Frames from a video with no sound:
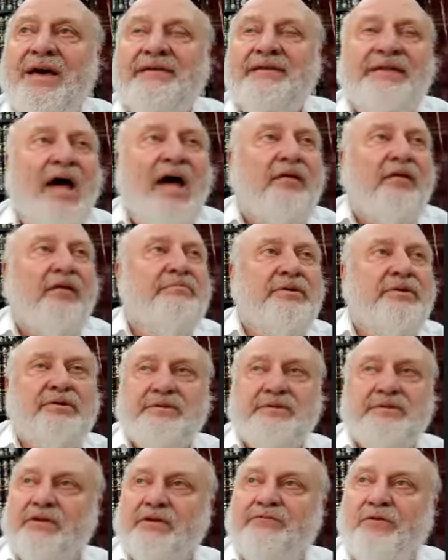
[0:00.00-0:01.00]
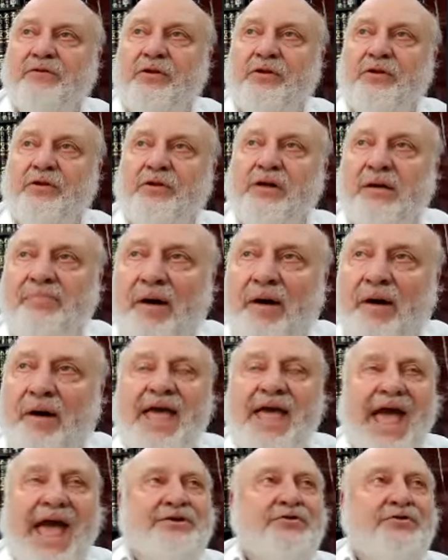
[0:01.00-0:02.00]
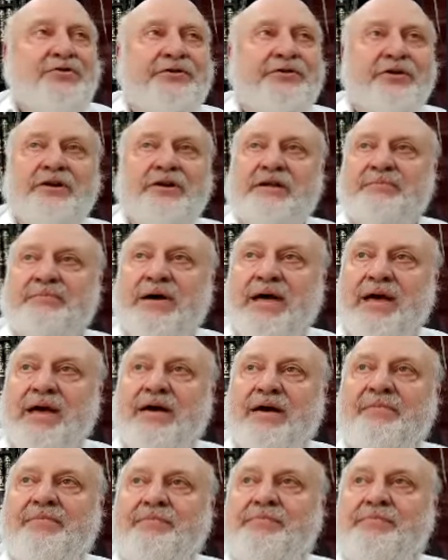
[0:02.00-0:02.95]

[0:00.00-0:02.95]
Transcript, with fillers: dollar bills that are falling apart, and you return them a, a,